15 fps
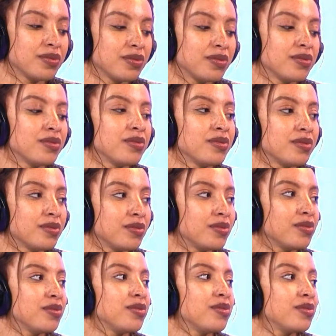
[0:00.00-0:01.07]

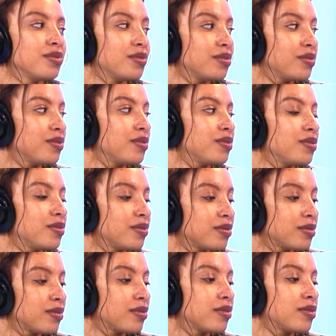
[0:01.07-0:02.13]

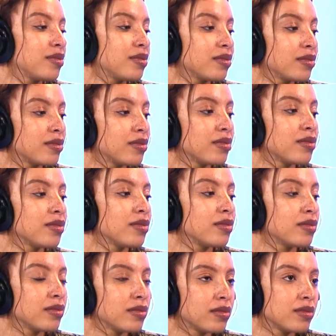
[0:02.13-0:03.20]

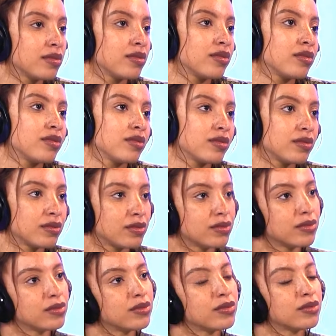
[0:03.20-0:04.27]

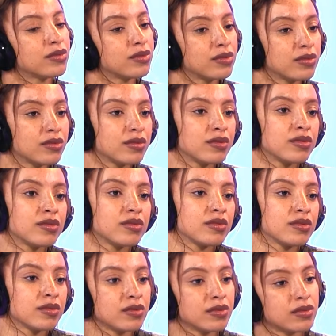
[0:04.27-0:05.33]

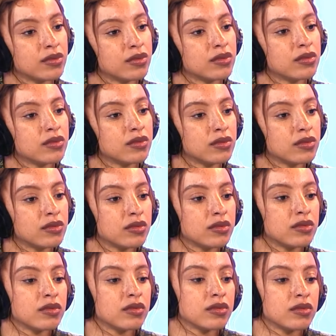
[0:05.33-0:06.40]

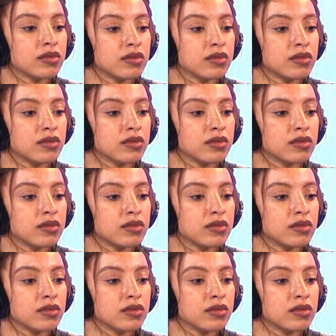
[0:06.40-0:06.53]
This person isn't speaking.